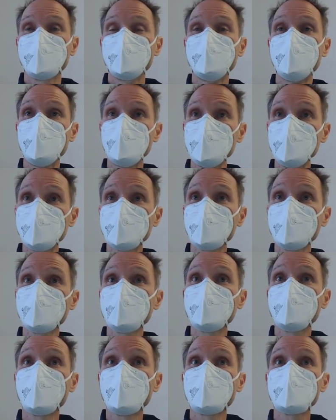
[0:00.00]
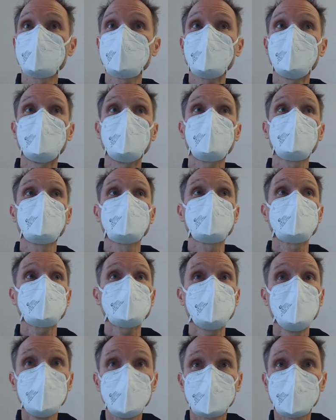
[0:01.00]
Template-driven forms are the
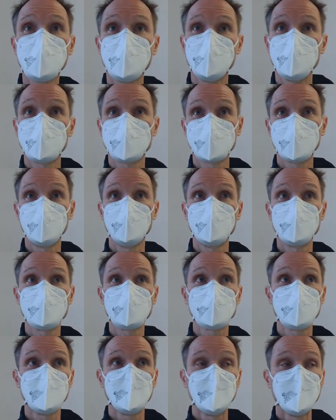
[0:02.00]
simpler approach.